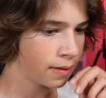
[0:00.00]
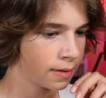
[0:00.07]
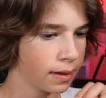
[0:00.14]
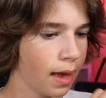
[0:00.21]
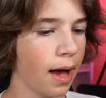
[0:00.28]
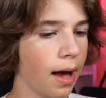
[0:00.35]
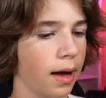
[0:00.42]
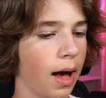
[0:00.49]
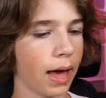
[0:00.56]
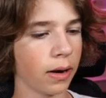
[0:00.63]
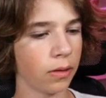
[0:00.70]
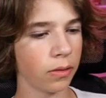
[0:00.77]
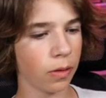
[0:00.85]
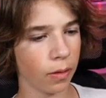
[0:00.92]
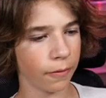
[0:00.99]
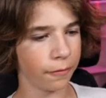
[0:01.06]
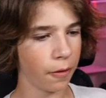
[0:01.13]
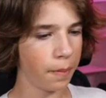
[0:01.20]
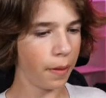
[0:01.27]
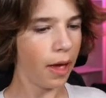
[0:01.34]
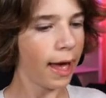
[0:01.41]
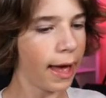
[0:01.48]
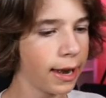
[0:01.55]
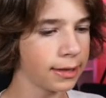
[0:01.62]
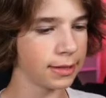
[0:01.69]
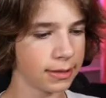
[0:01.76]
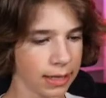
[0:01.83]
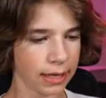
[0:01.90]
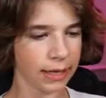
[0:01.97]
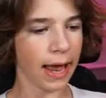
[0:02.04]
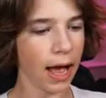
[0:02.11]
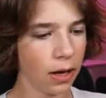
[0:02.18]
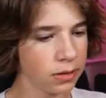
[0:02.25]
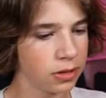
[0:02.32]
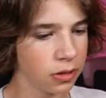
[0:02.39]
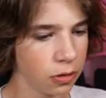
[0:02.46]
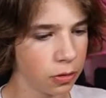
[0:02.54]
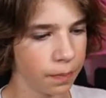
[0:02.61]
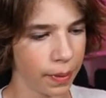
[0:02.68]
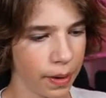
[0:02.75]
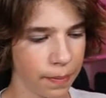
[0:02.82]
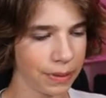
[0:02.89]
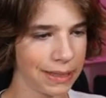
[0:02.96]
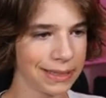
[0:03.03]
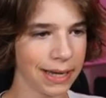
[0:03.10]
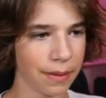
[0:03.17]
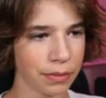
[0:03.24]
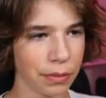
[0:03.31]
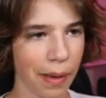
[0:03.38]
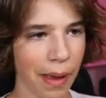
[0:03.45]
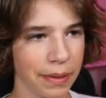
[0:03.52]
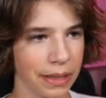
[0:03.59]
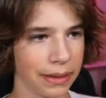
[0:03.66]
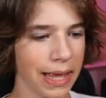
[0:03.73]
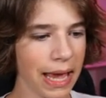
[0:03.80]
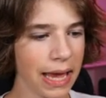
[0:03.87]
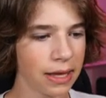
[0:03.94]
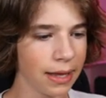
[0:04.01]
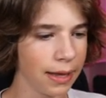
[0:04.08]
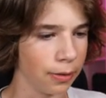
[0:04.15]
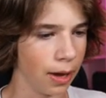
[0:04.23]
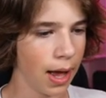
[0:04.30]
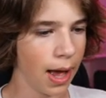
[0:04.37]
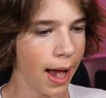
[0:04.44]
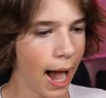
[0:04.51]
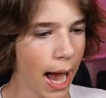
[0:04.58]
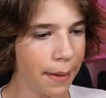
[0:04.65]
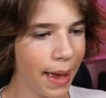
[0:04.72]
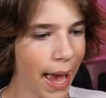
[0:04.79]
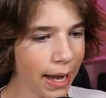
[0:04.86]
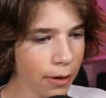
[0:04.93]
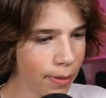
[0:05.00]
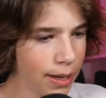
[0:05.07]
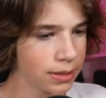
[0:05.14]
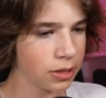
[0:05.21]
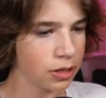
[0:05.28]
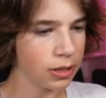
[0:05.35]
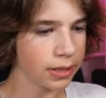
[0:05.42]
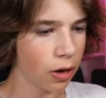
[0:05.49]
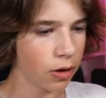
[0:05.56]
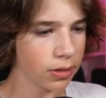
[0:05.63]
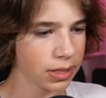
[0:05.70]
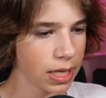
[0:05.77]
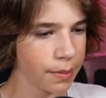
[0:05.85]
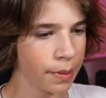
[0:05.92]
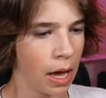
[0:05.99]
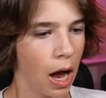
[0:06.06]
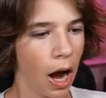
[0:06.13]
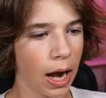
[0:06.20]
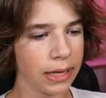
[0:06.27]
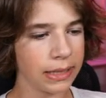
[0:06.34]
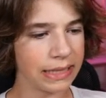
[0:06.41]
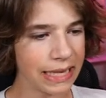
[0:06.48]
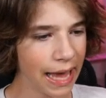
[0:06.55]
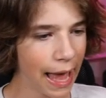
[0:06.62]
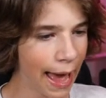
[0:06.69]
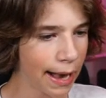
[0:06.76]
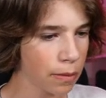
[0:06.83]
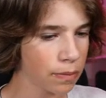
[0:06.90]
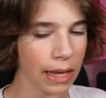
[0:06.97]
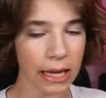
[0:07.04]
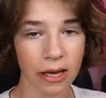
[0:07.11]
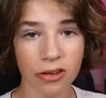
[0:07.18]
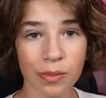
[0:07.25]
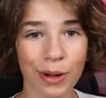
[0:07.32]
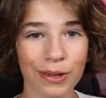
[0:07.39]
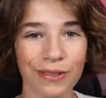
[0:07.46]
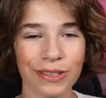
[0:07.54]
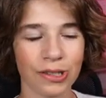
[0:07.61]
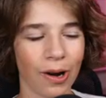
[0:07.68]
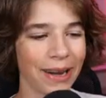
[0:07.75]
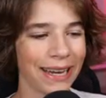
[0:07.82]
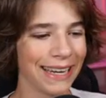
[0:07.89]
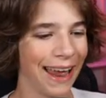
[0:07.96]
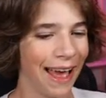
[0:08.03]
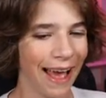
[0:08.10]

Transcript: Yeah, I don't know what football edits is saying L2, but please stop spamming. Thank you. Um, anyways, you need to go to sleep. All right, see you, Adam. Thank you so much for joining.